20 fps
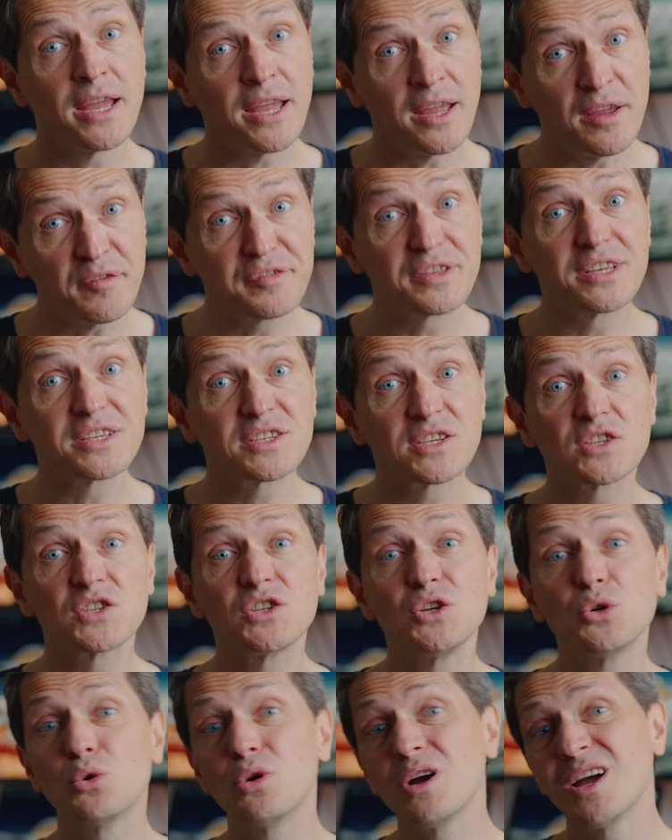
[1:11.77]
If this
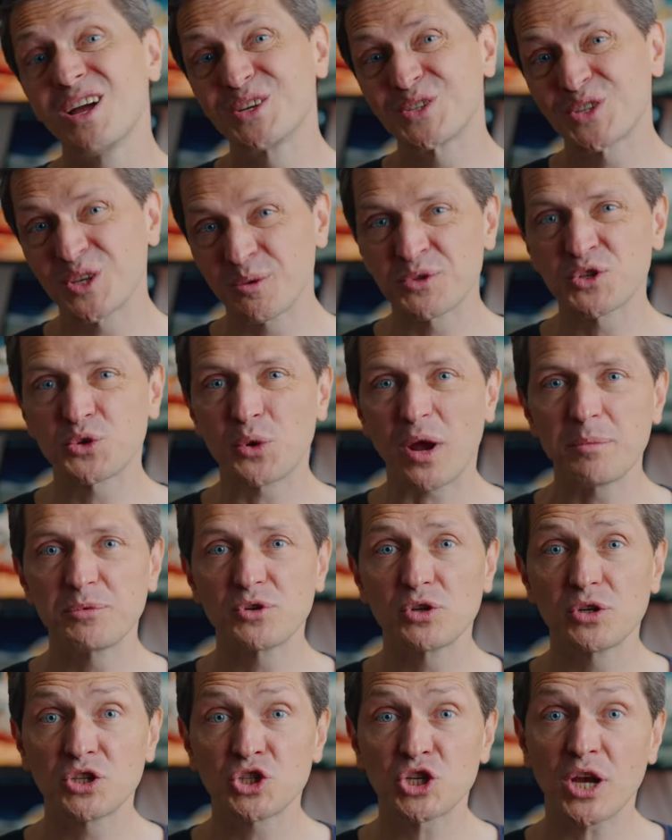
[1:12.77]
is you, subscribe
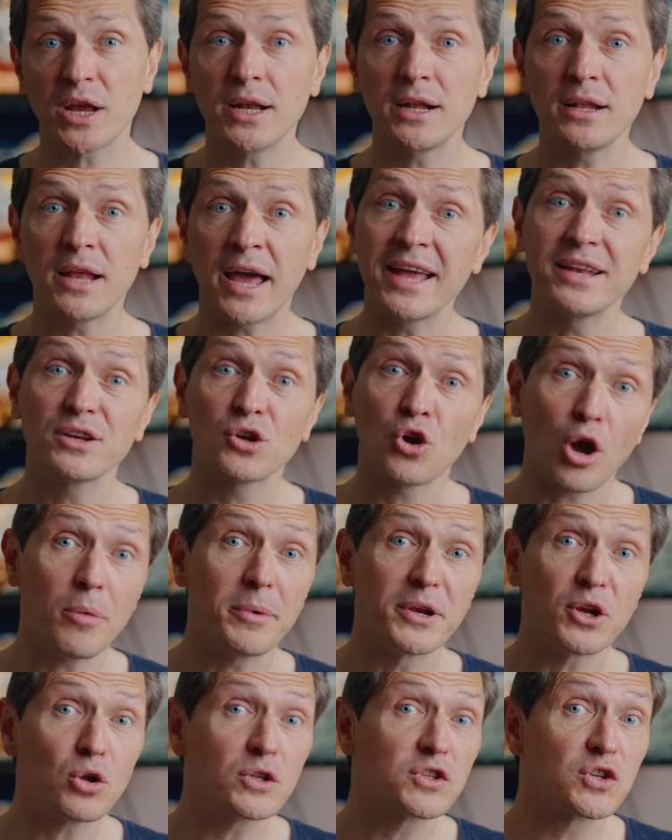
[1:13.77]
to the channel and
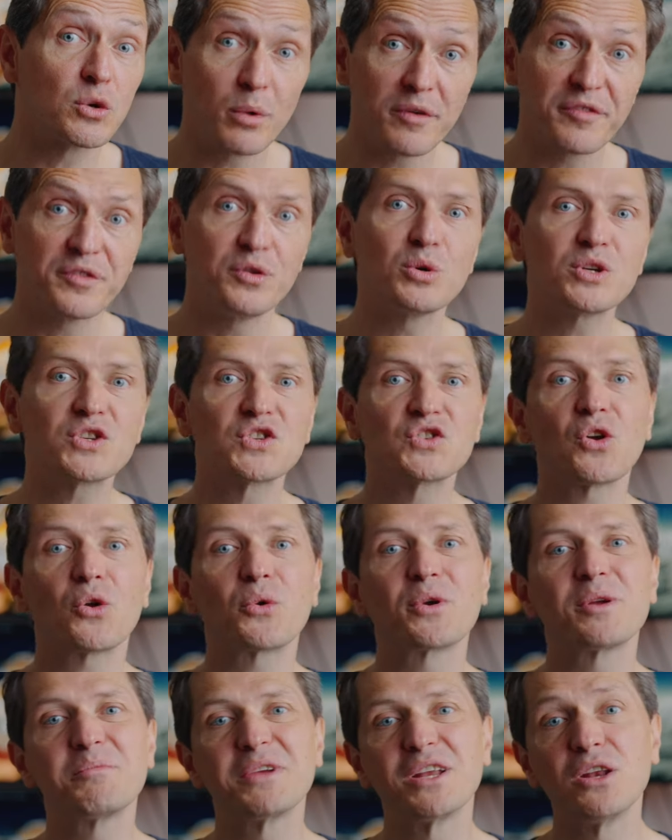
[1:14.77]
comment also with your
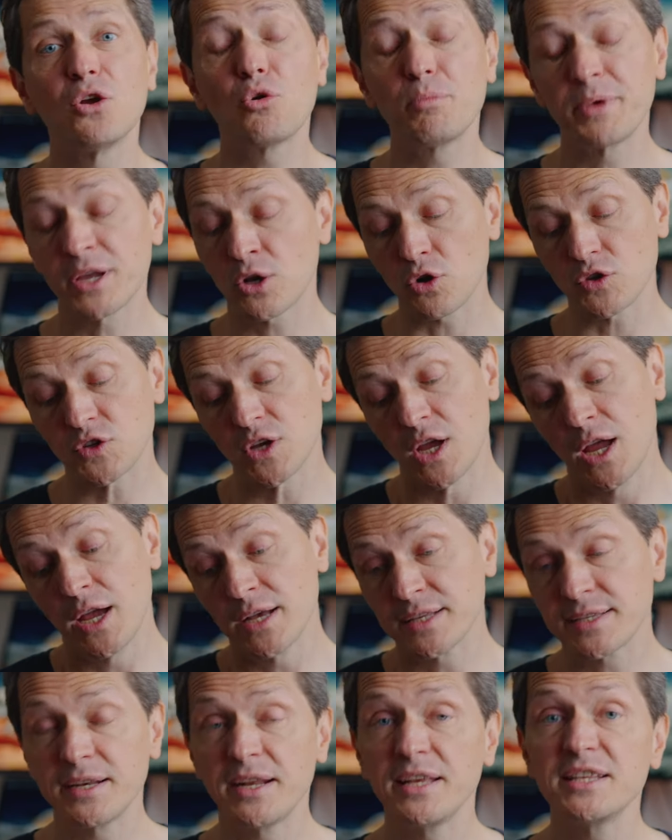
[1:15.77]
story below because
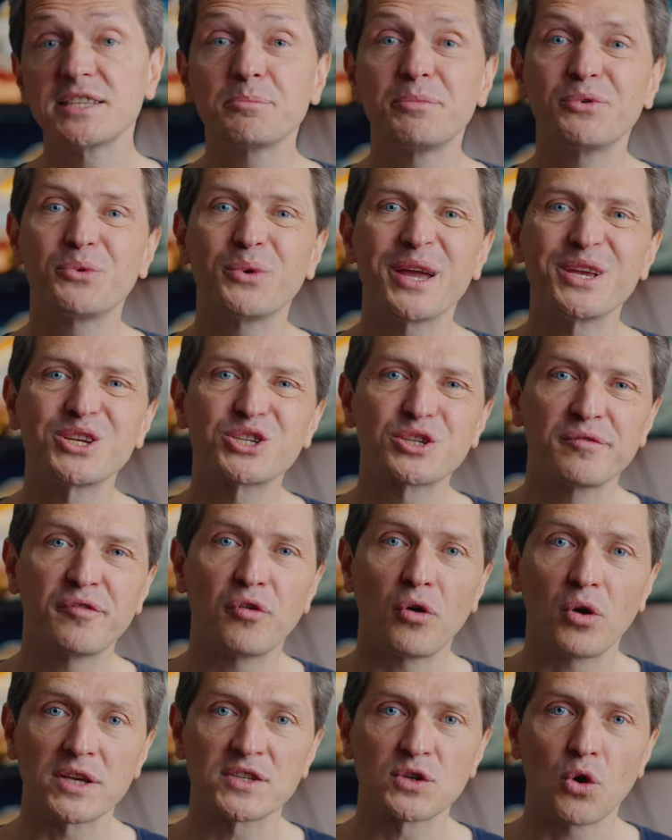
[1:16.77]
it's an inspiration
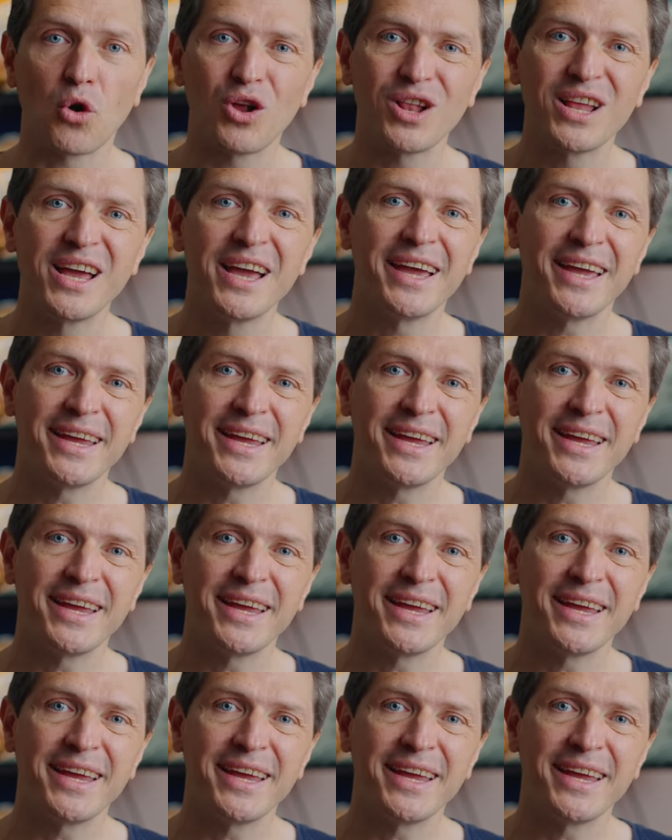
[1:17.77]
for us all.